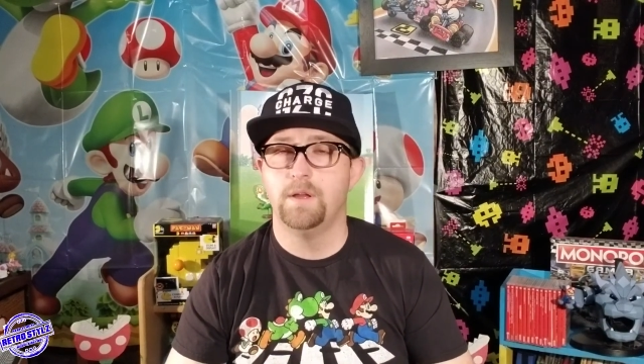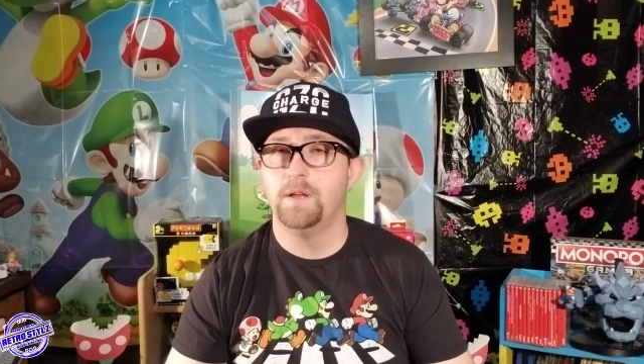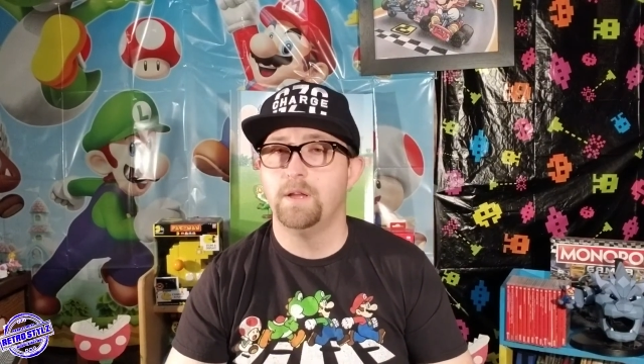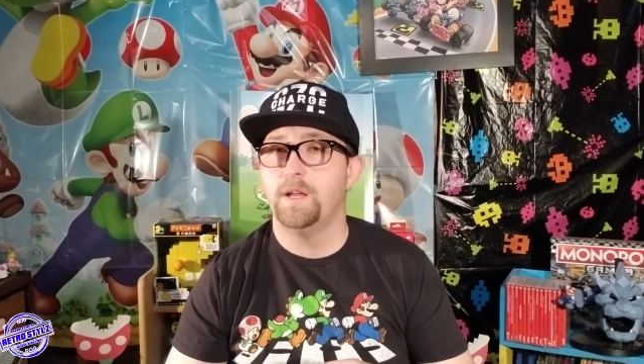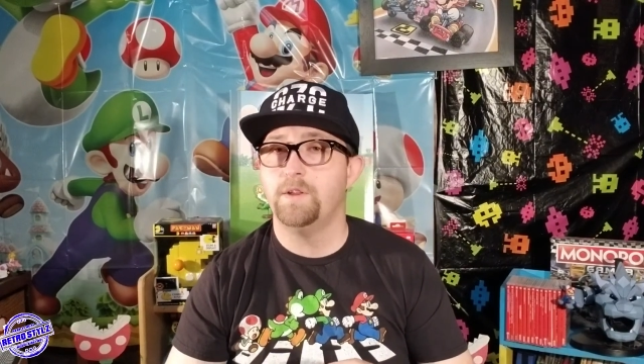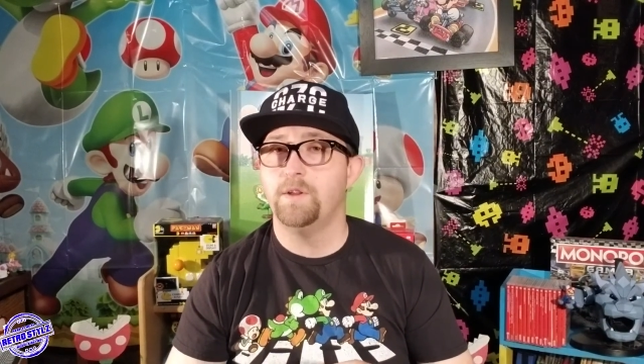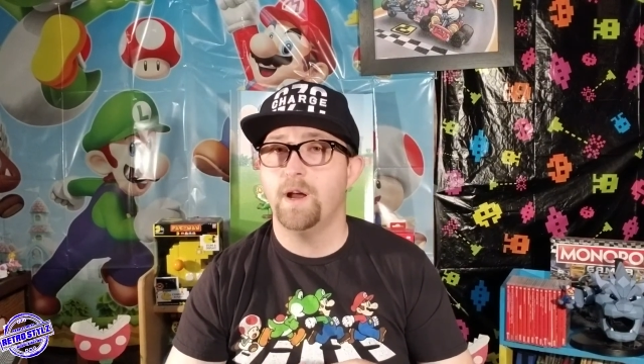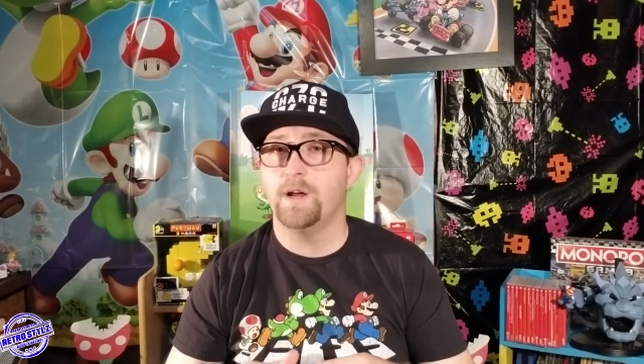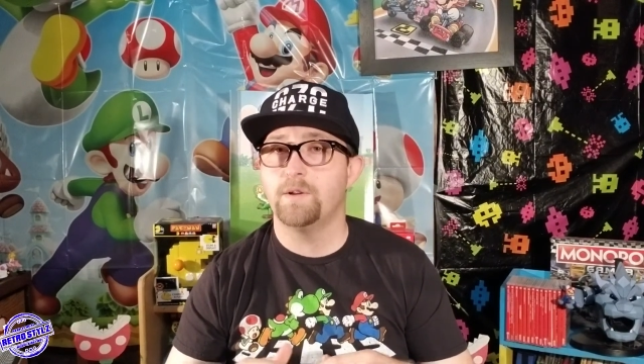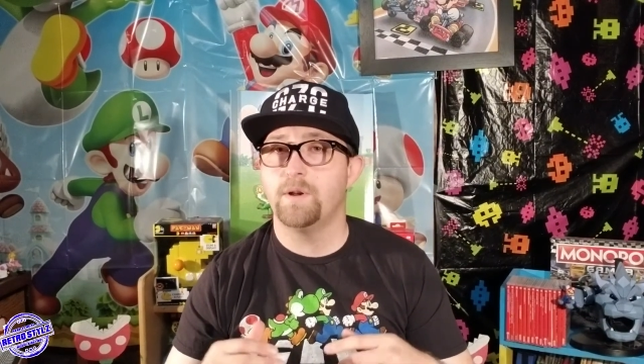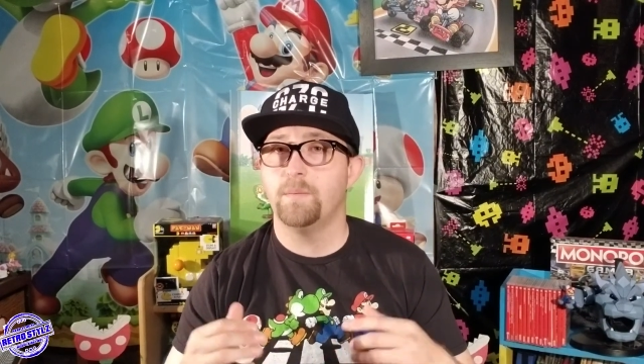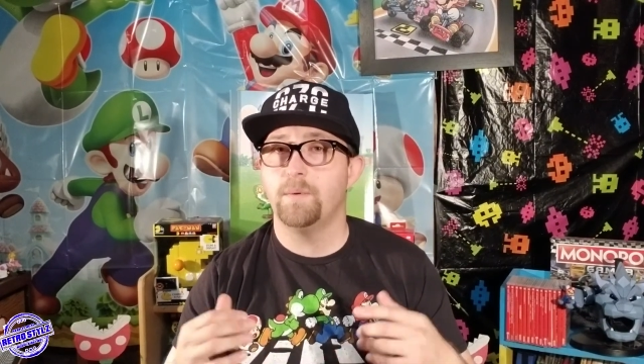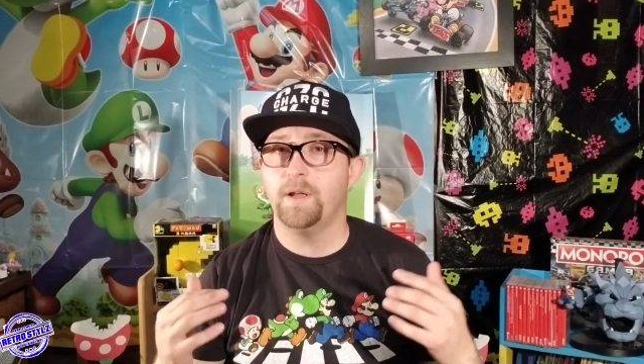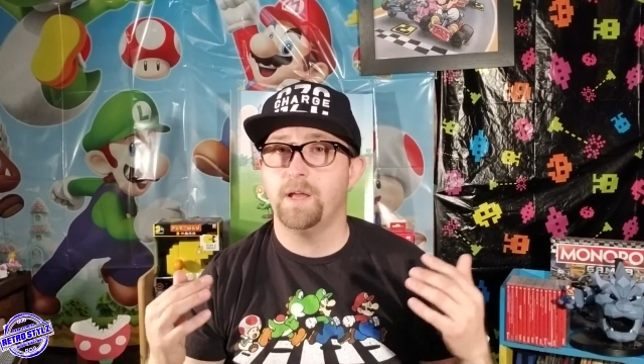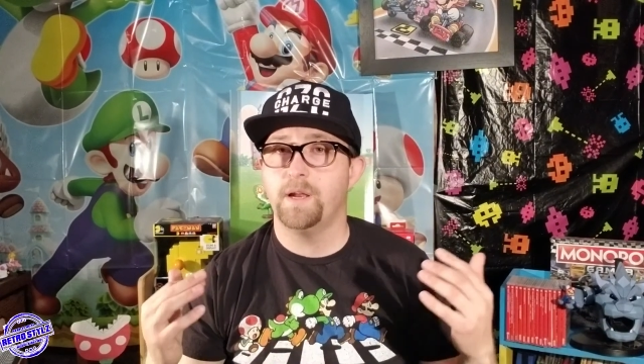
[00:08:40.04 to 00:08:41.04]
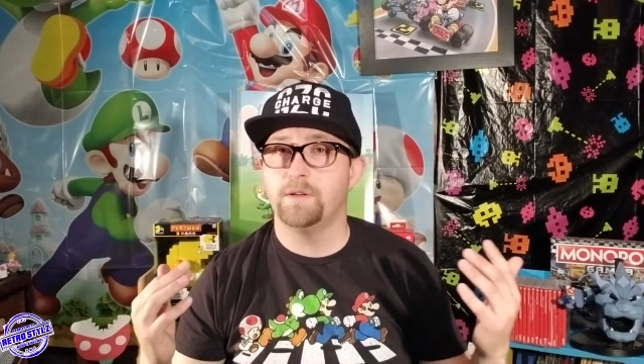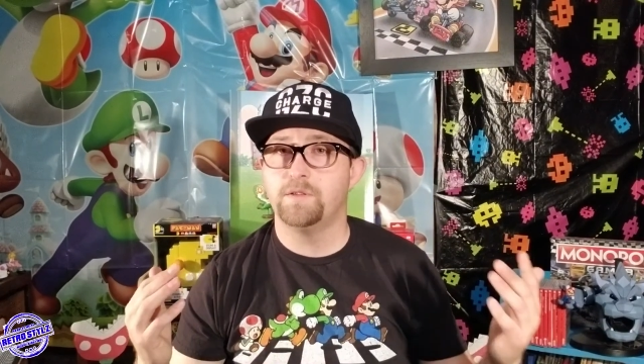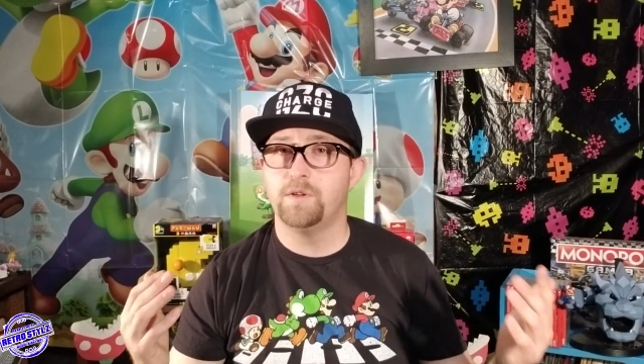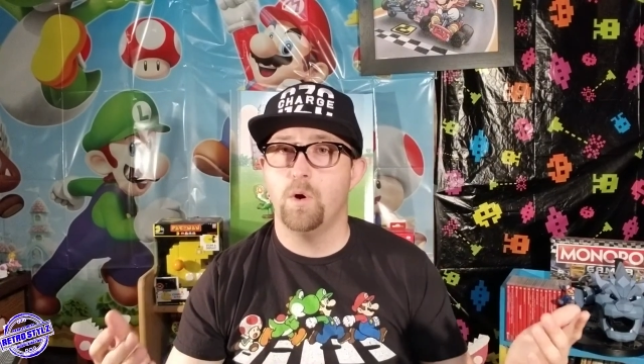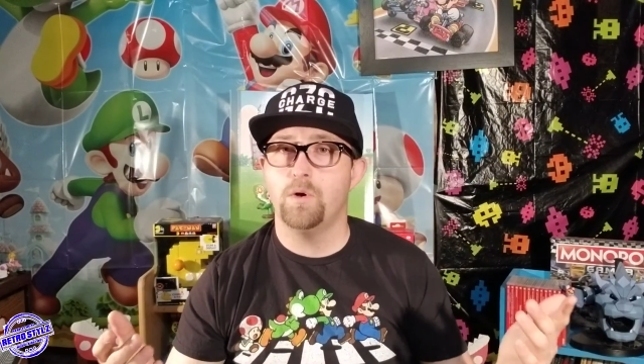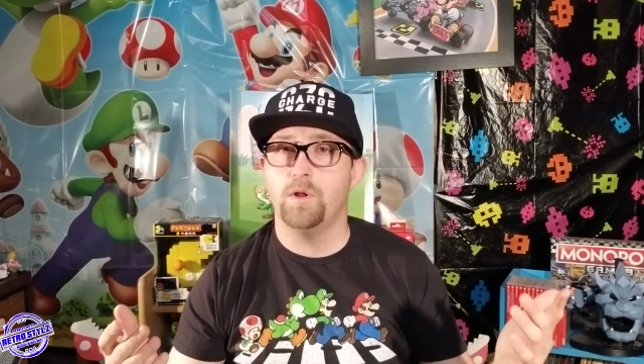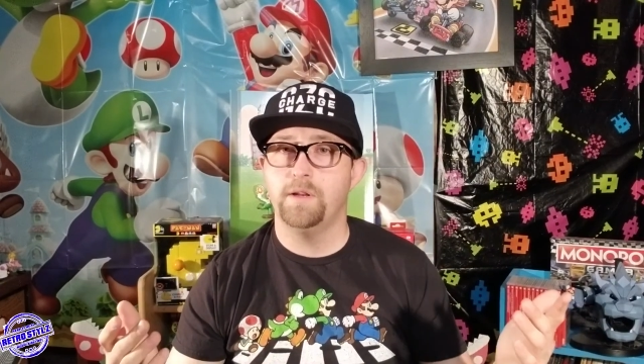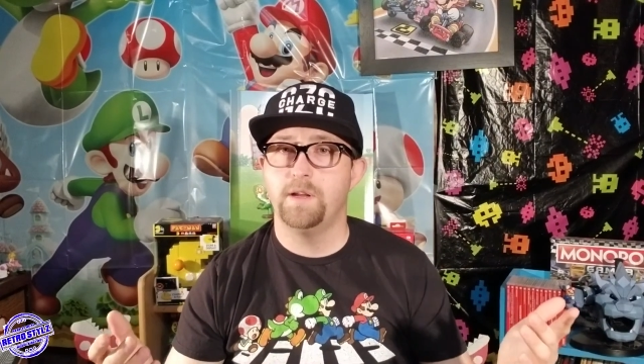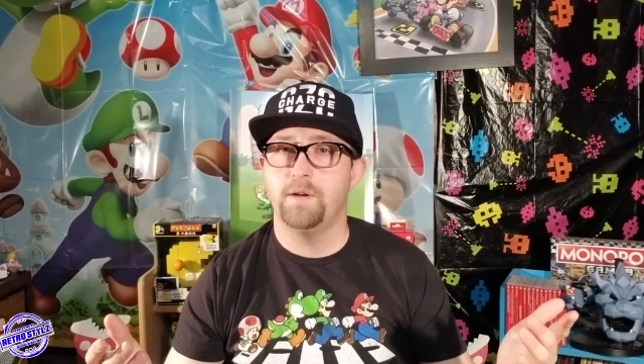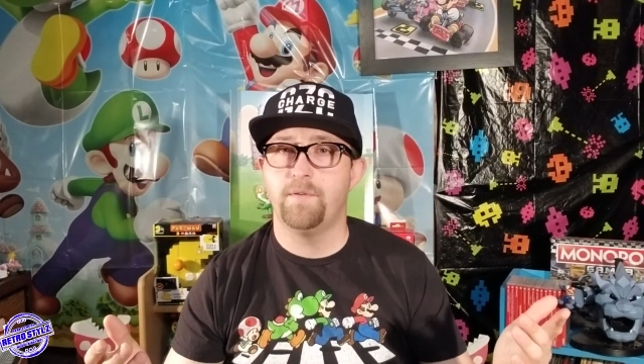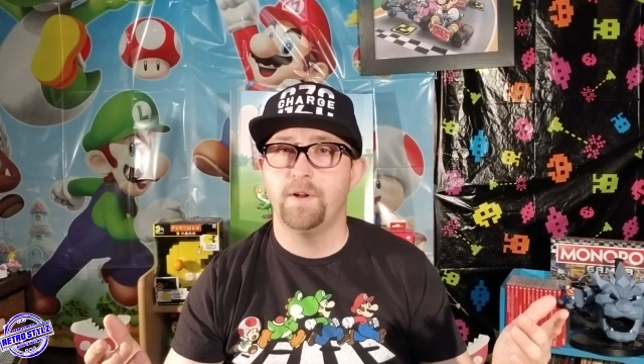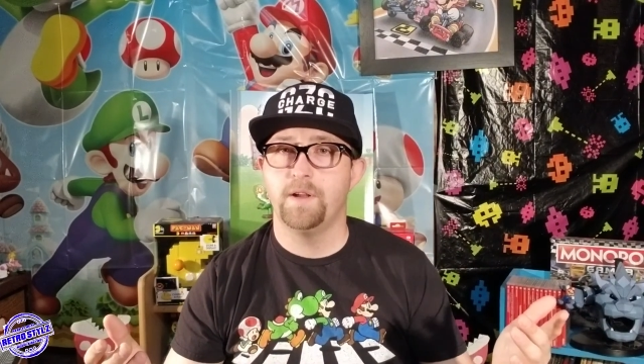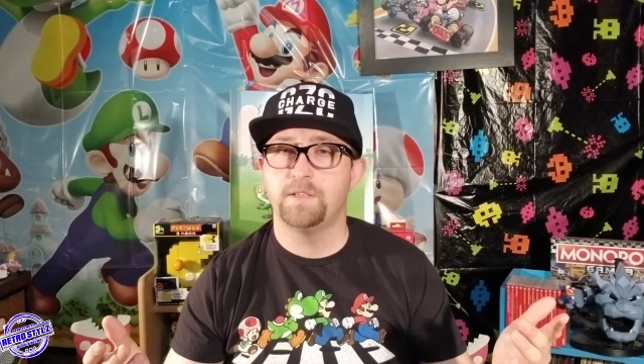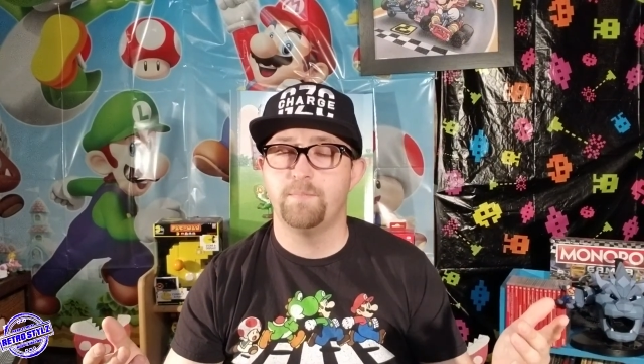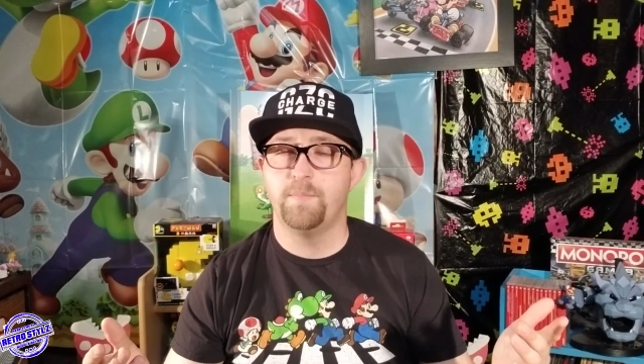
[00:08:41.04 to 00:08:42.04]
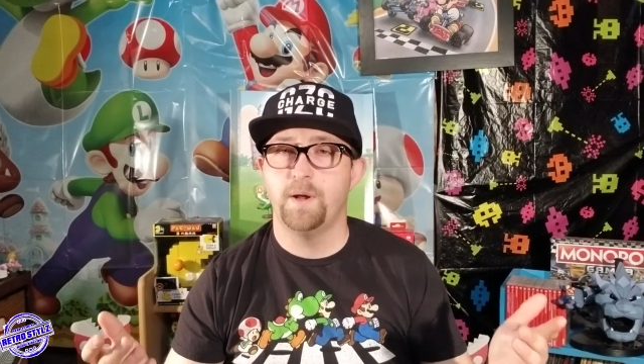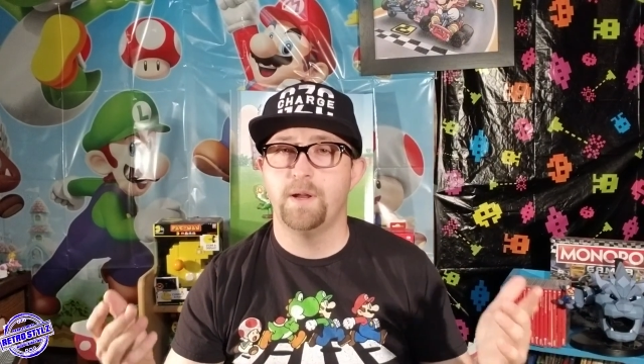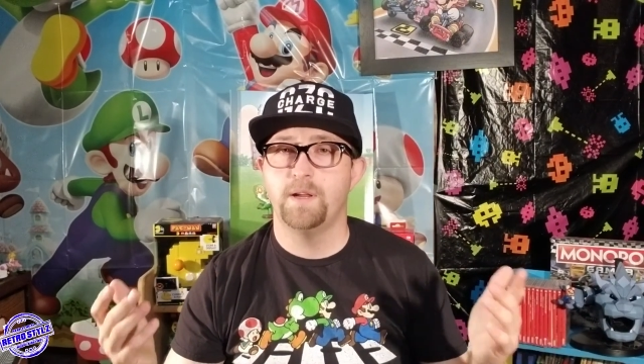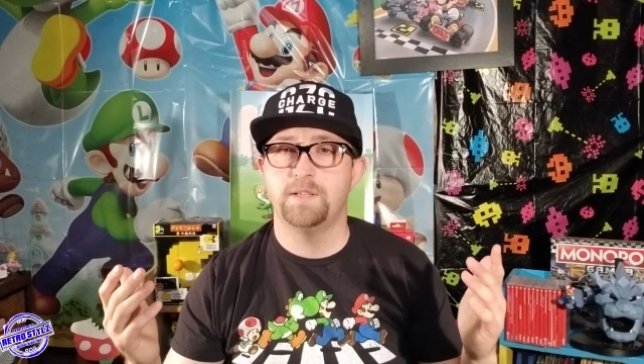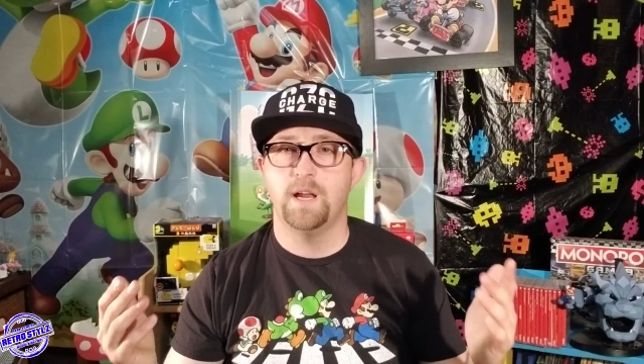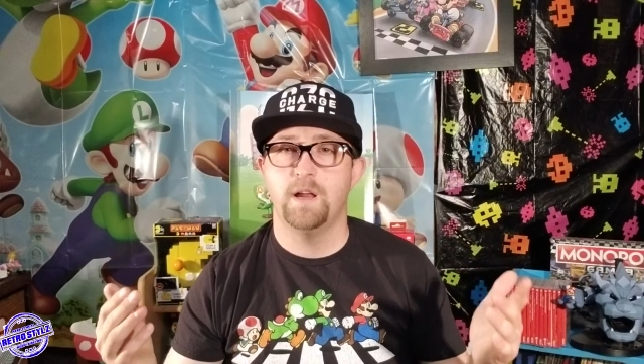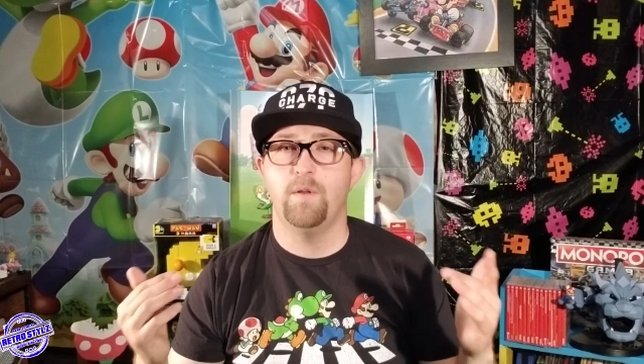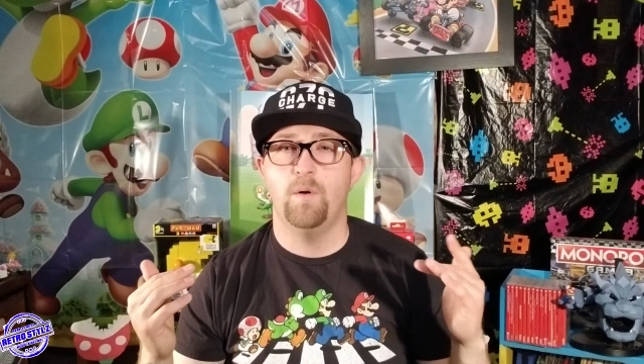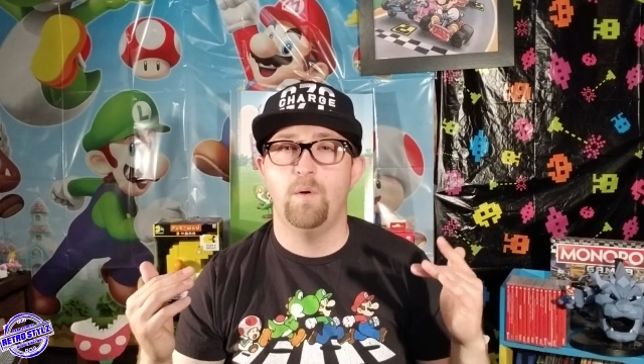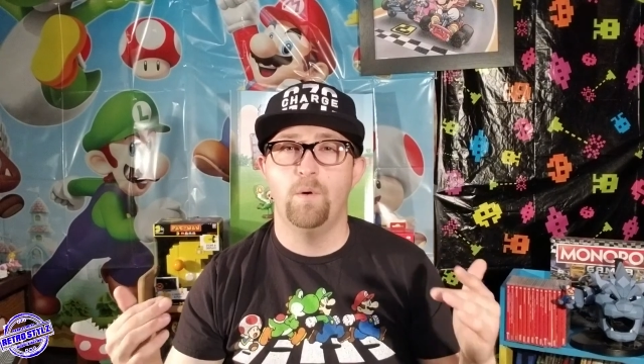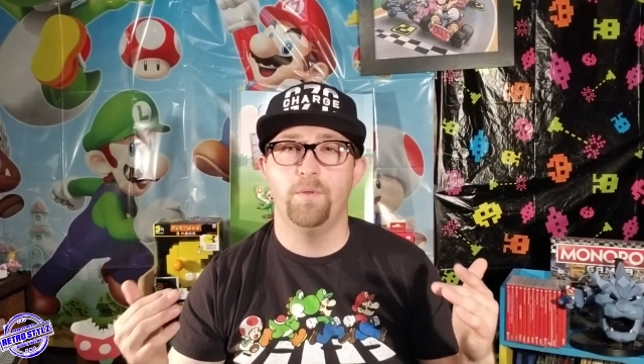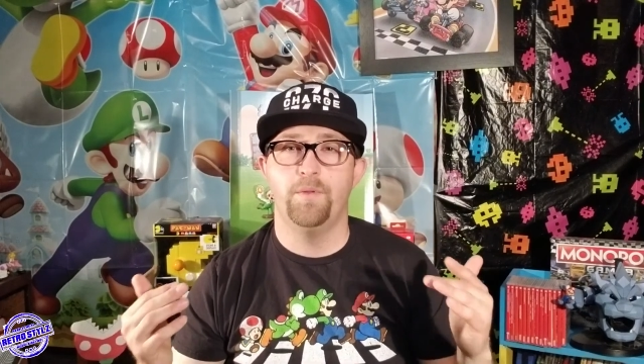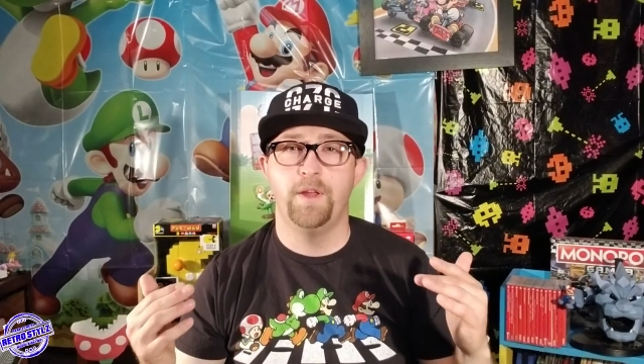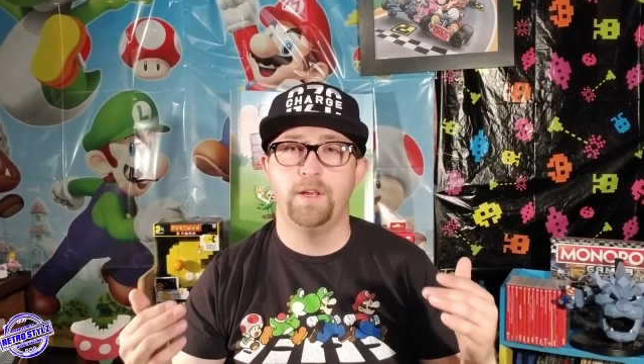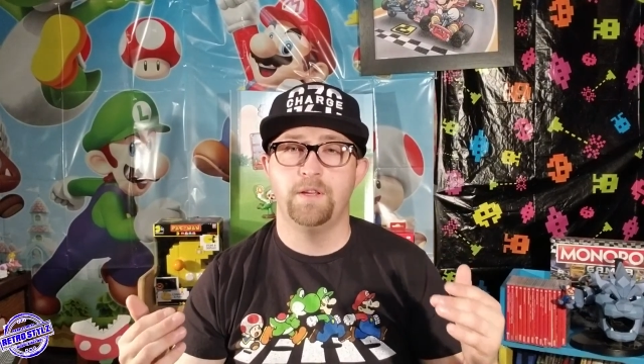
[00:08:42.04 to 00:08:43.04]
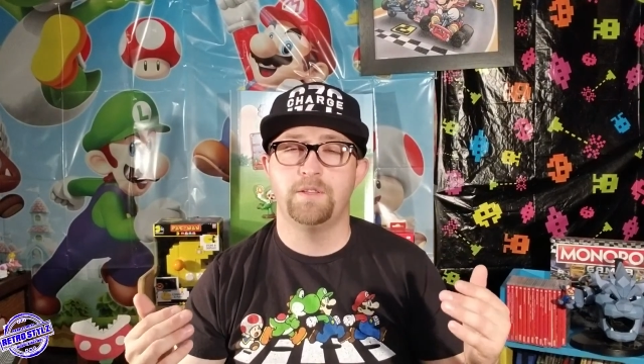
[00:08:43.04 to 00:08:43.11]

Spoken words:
And you guys were able to get a totally different experience out of the whole thing.